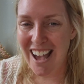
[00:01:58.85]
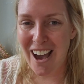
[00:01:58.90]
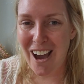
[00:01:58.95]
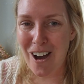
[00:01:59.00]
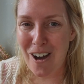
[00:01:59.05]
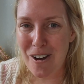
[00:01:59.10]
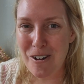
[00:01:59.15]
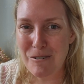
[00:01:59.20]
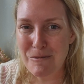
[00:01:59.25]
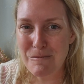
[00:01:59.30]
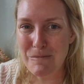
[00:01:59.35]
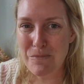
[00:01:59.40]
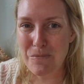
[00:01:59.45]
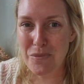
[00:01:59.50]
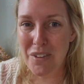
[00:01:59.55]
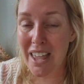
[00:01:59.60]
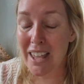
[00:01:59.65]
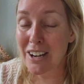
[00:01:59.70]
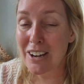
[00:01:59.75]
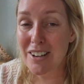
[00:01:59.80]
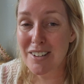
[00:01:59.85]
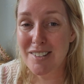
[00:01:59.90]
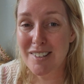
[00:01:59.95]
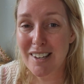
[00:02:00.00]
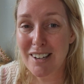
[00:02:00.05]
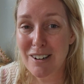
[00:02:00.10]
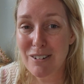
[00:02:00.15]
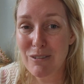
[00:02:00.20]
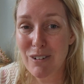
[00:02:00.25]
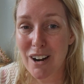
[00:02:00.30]
And I
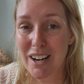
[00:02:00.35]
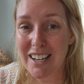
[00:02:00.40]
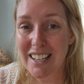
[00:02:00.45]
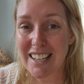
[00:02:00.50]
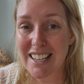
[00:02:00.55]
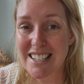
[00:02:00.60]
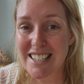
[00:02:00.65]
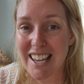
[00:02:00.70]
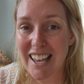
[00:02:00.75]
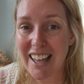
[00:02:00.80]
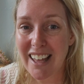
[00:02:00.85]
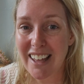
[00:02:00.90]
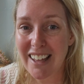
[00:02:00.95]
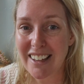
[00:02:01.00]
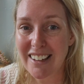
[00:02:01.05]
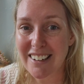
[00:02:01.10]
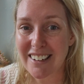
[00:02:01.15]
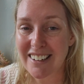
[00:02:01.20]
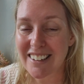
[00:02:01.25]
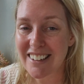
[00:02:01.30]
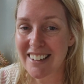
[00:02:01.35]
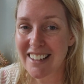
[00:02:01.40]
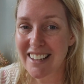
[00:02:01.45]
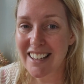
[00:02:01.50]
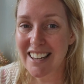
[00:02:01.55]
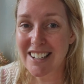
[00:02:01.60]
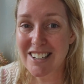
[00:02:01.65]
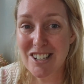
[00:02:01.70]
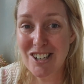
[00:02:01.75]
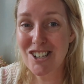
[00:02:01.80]
started writing it down
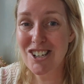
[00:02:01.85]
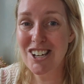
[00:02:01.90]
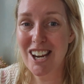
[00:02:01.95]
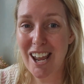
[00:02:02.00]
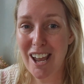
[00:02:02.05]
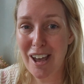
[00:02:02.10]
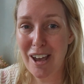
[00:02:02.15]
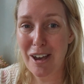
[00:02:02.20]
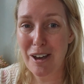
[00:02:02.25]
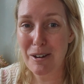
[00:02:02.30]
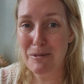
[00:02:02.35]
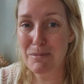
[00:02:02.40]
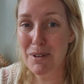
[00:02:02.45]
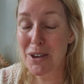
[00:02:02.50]
to share